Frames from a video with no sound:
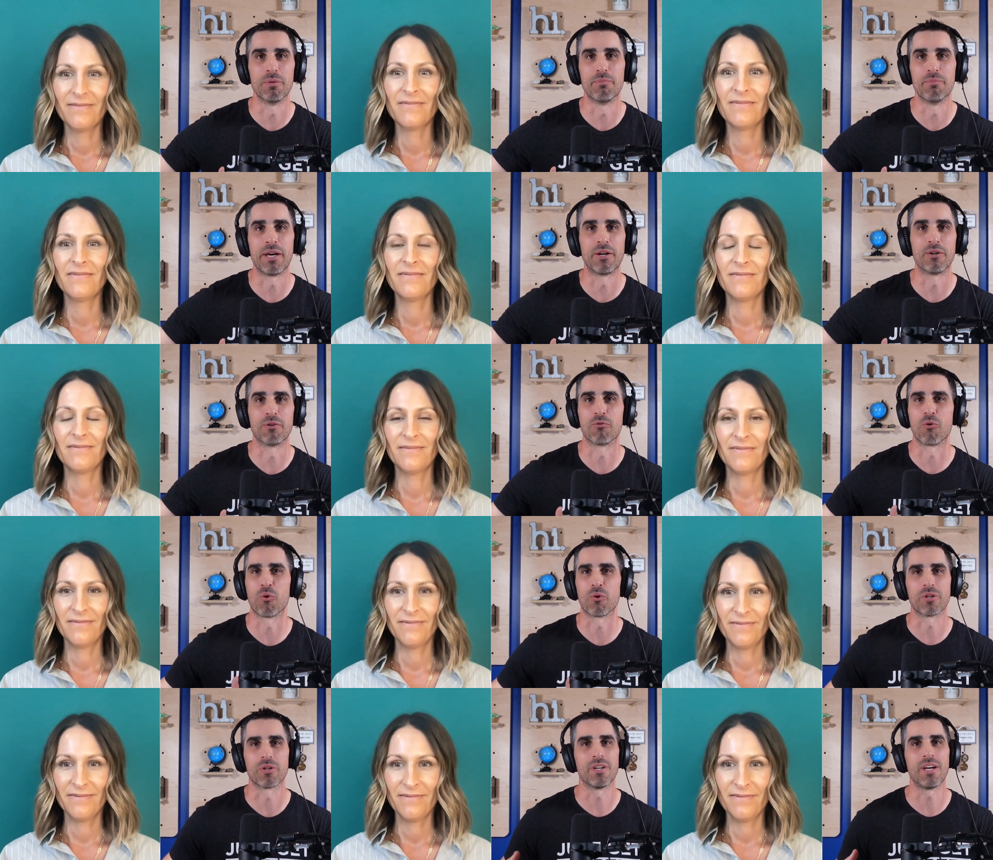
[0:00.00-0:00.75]
Speaker 1: better for
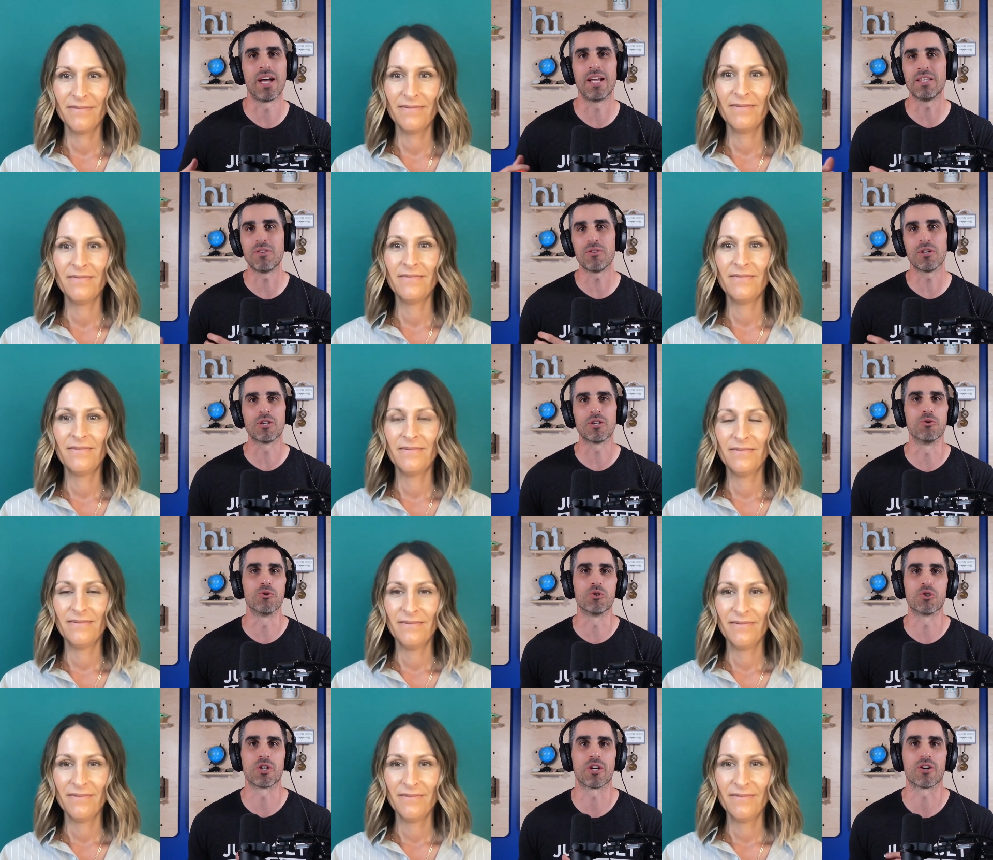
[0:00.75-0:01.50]
you anything you'd
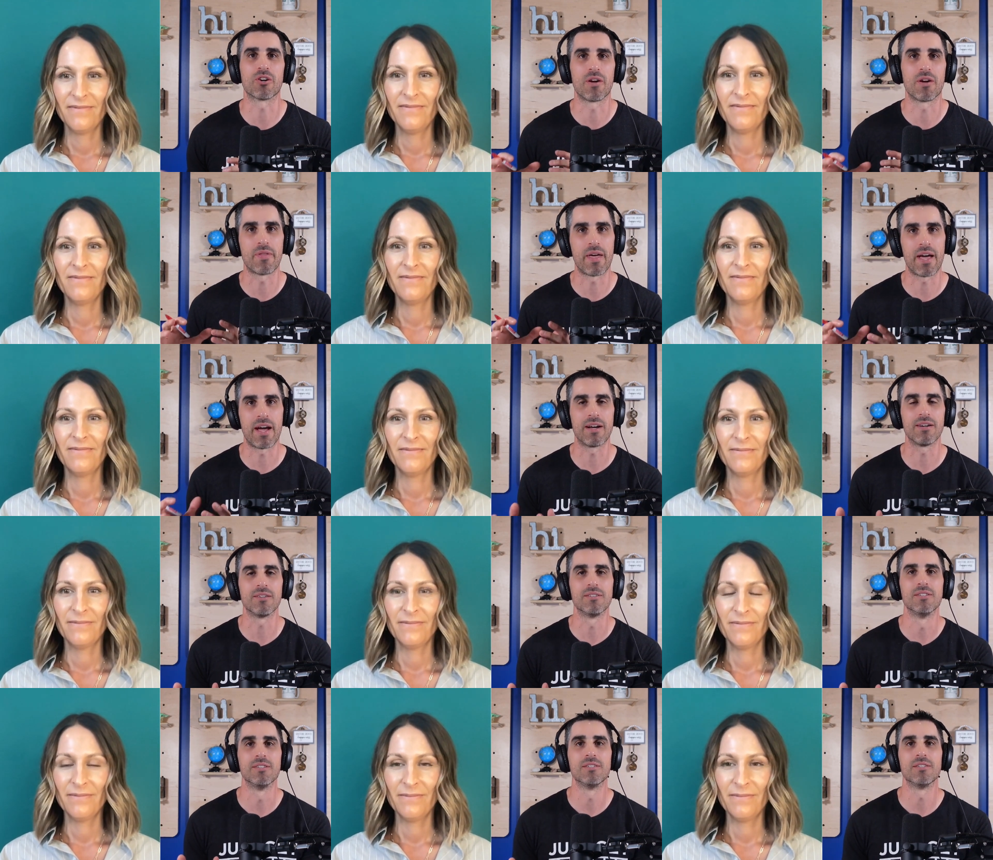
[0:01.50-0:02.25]
share on that
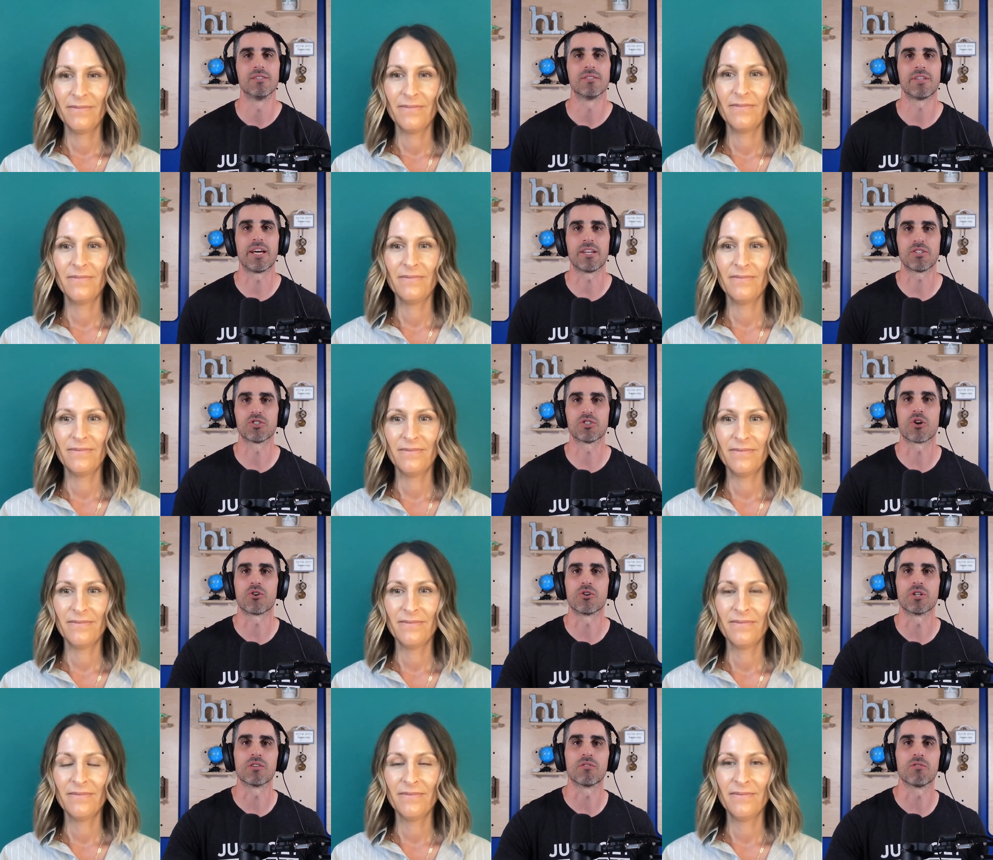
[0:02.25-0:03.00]
that starting
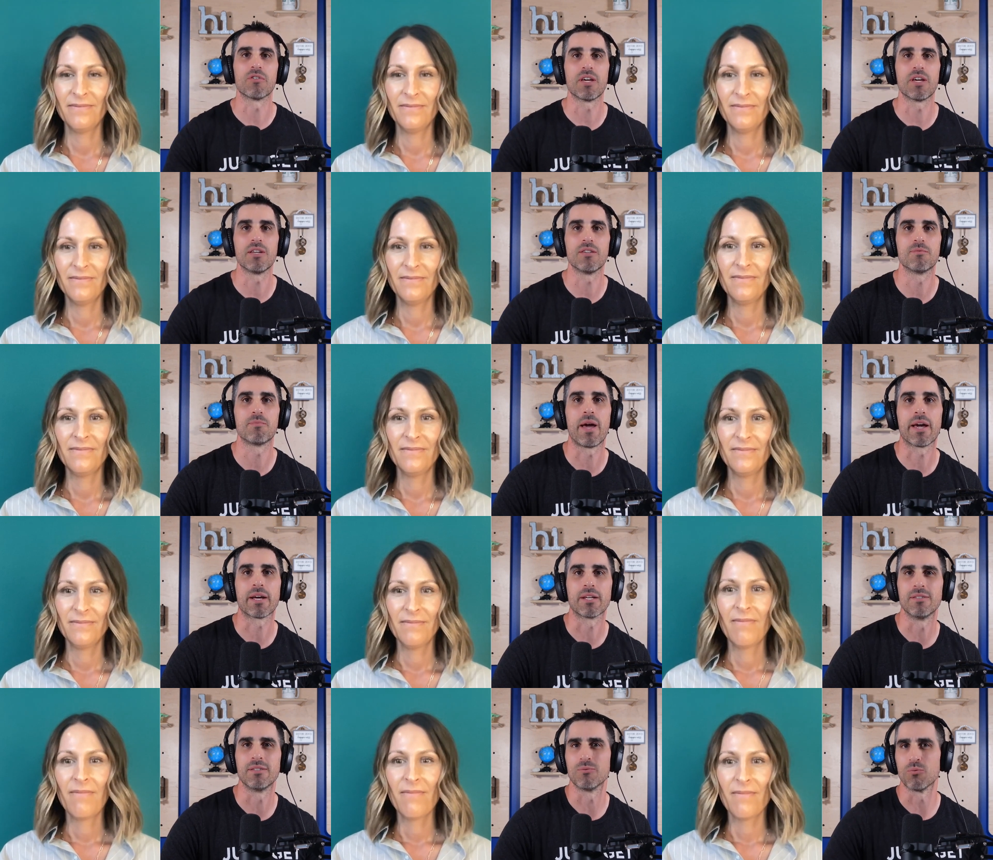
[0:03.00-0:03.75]
phase back
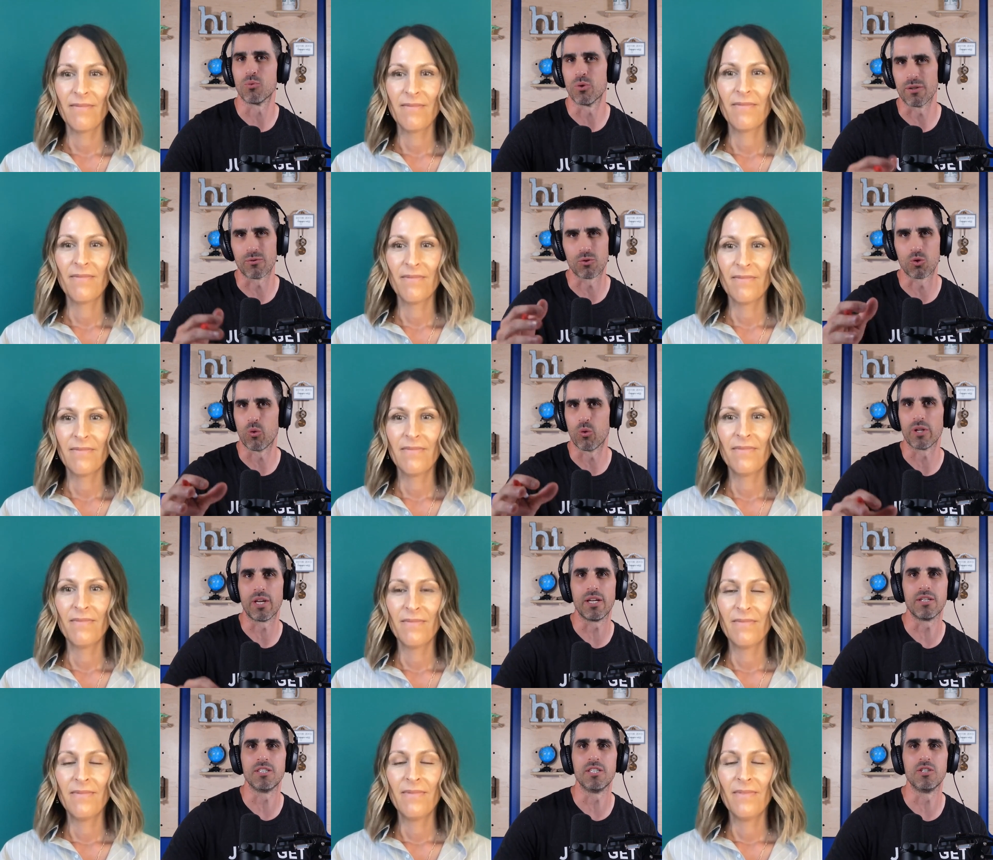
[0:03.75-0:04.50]
in what if
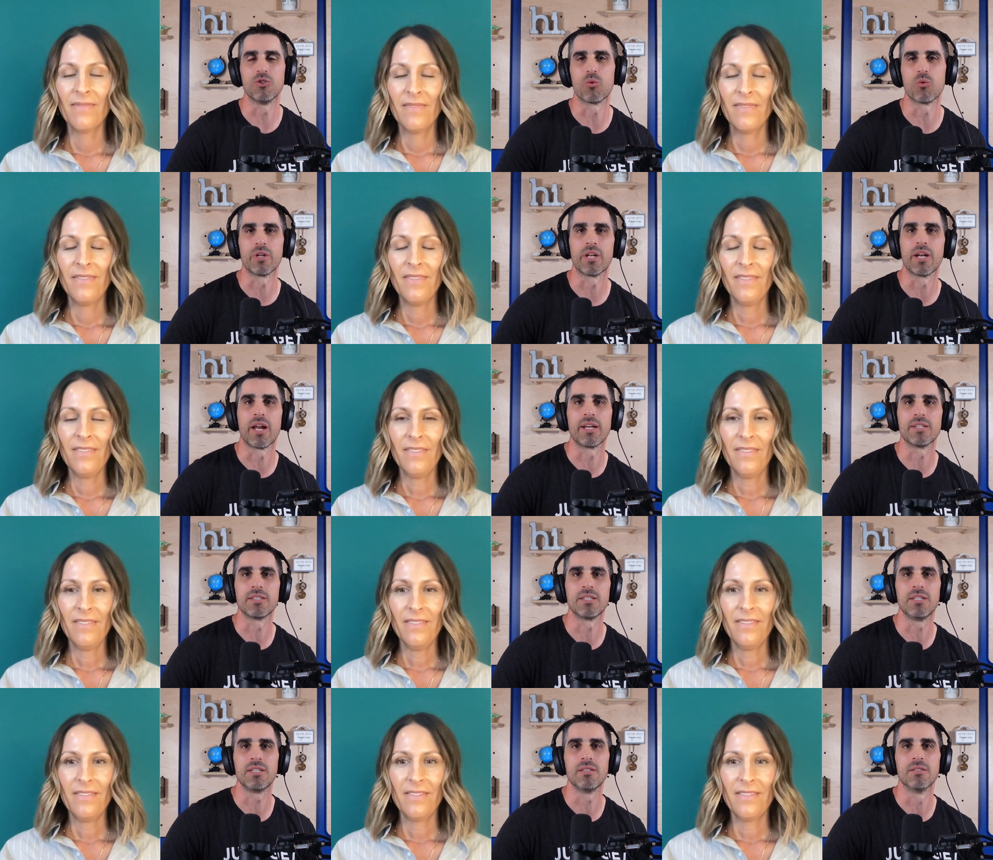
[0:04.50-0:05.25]
2018
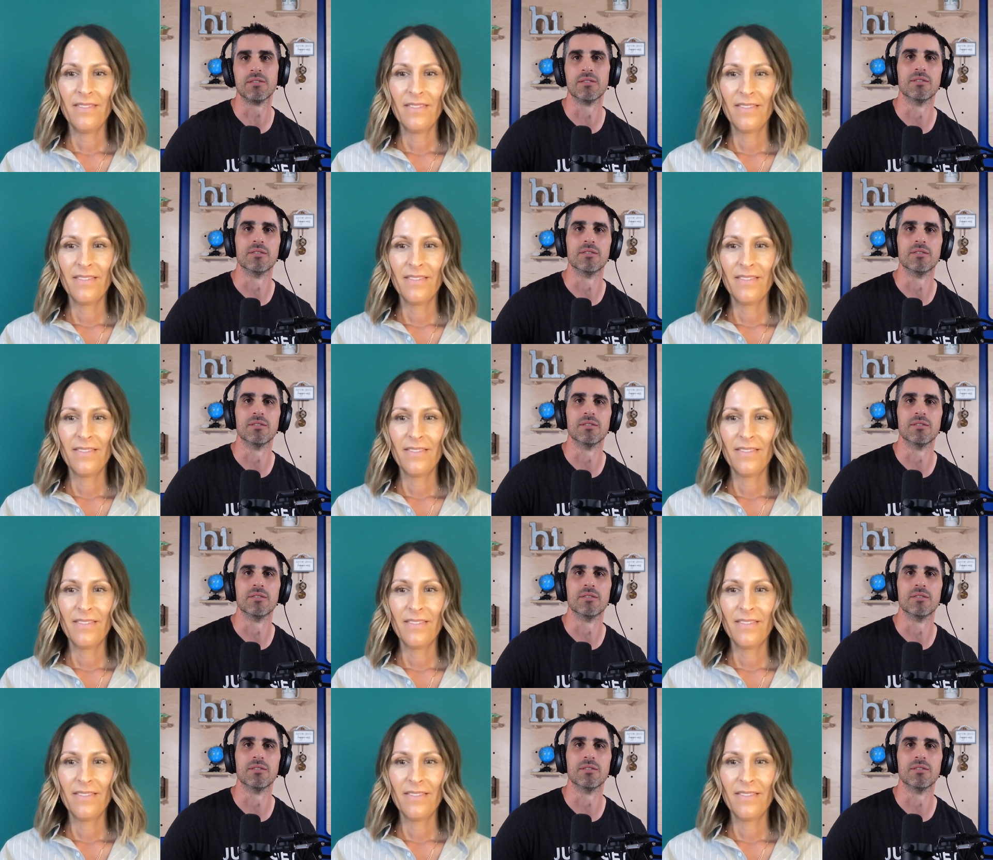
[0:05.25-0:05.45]
2019